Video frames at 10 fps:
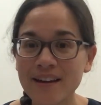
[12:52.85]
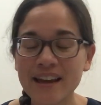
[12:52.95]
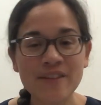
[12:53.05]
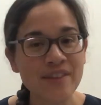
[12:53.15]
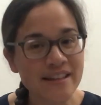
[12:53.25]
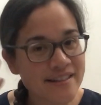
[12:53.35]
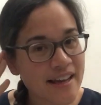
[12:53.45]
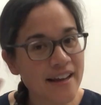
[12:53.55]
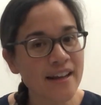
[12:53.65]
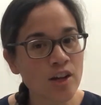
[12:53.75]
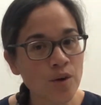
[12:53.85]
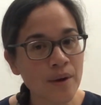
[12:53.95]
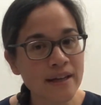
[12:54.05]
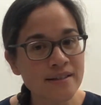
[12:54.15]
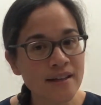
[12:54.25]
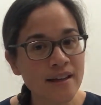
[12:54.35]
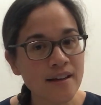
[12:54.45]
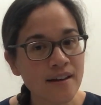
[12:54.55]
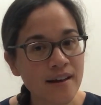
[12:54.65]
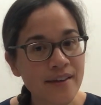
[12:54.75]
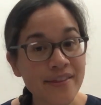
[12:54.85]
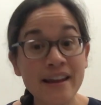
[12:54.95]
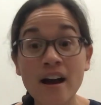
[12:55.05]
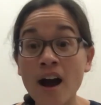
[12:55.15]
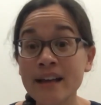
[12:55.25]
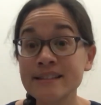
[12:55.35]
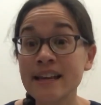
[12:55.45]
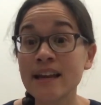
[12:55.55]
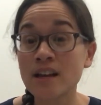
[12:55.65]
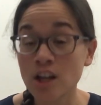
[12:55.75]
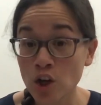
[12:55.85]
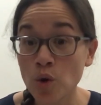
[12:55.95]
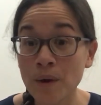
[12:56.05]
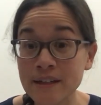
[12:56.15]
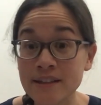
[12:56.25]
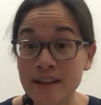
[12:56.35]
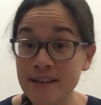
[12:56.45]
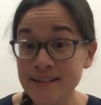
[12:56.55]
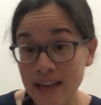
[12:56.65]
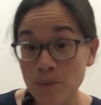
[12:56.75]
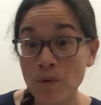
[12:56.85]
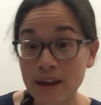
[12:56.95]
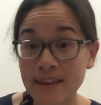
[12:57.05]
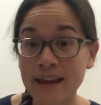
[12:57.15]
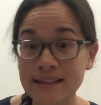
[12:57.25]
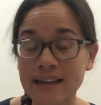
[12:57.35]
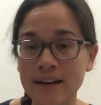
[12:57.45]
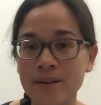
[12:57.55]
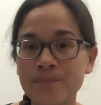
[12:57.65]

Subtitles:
If they say it incorrectly, then I say it incorrectly, the same way they did.